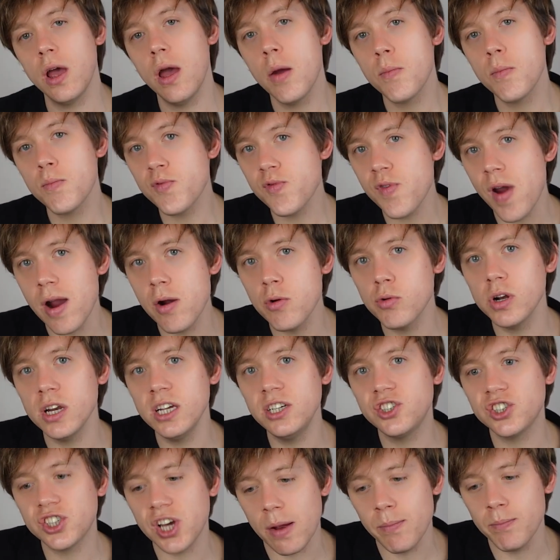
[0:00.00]
proudly
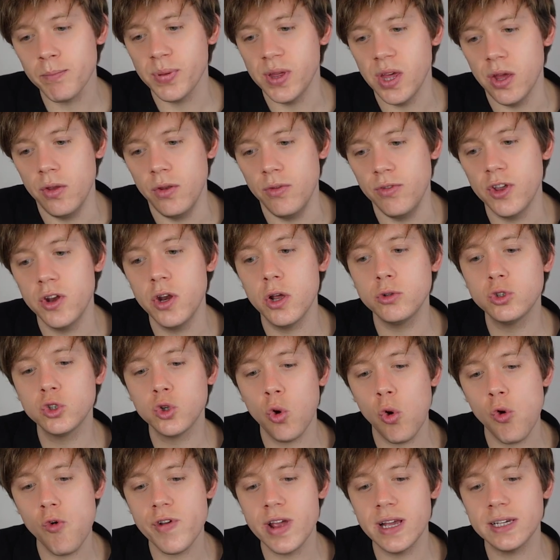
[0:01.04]
championed the
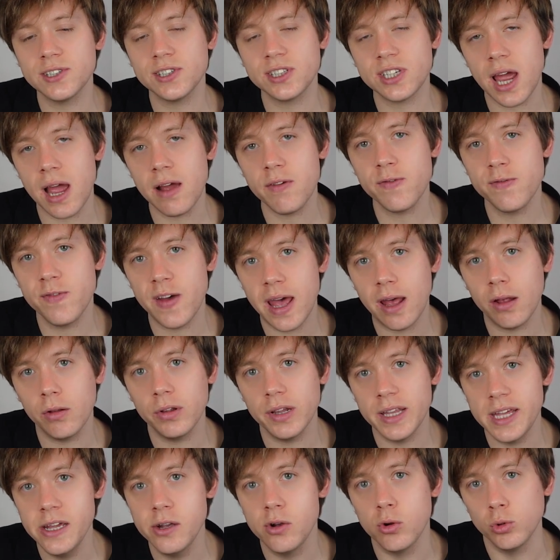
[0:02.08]
notorious Taff-Vale
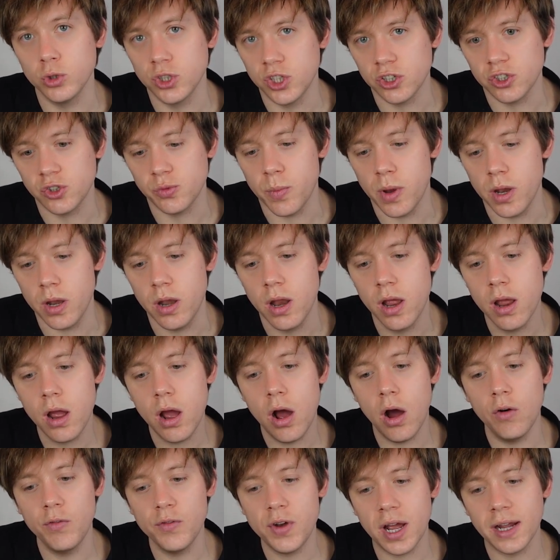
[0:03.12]
legal judgment
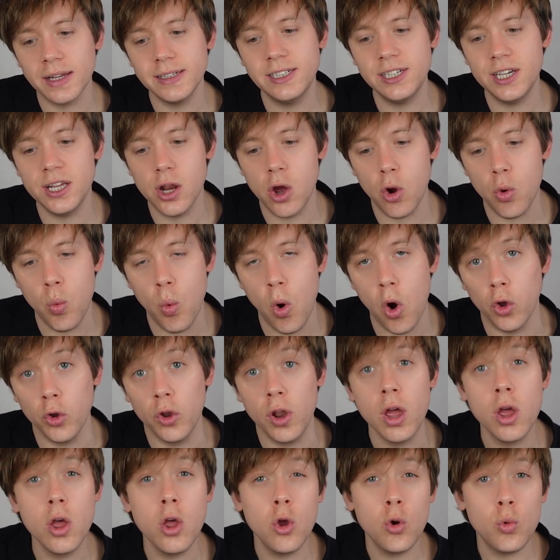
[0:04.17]
of 1901,
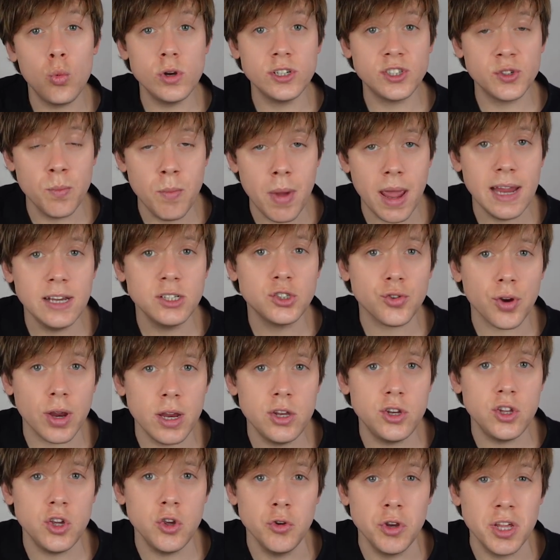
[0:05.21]
which made trade
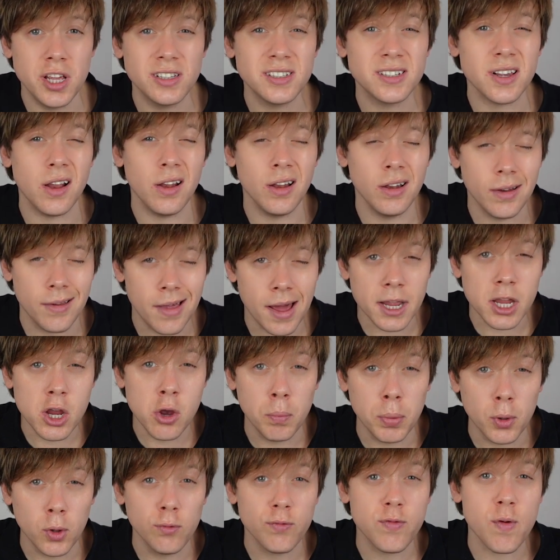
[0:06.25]
unions
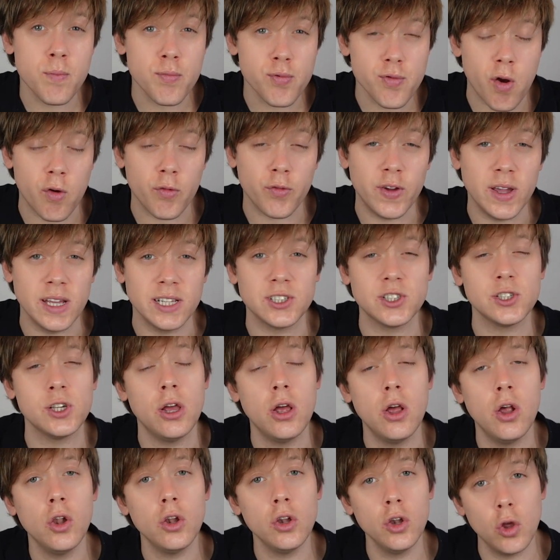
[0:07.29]
liable for profits
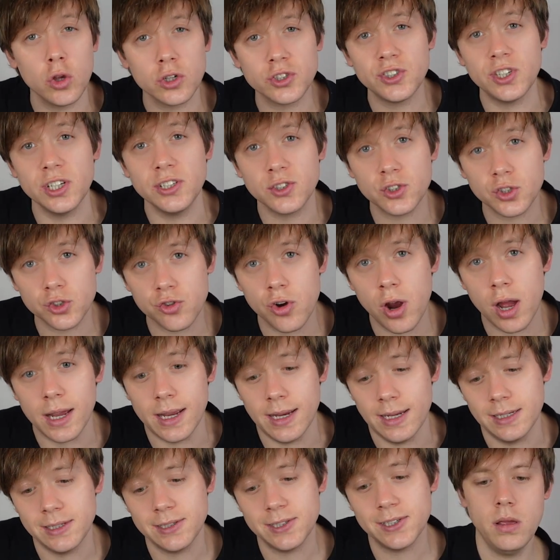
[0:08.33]
lost in
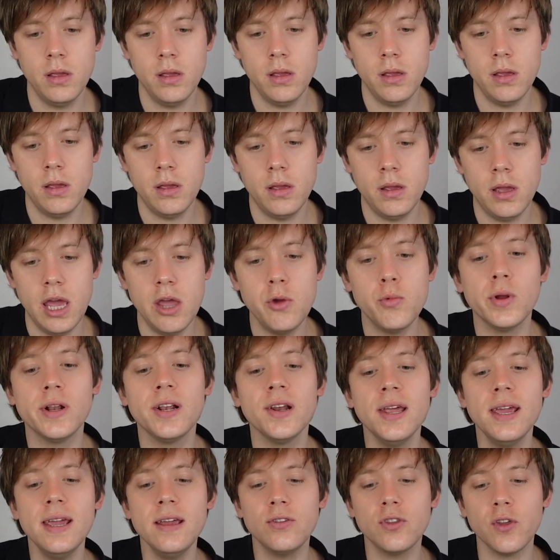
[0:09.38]
strikes. It would
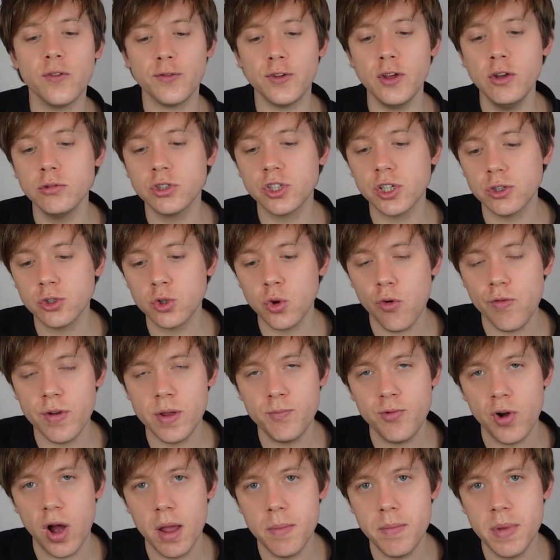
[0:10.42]
lead the future Tory
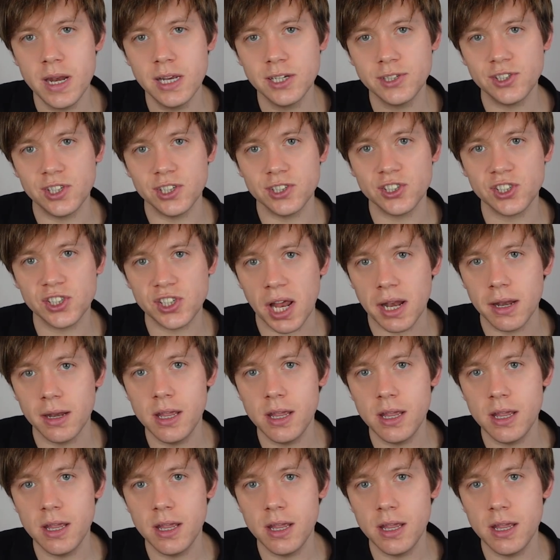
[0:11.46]
Prime Minister Stanley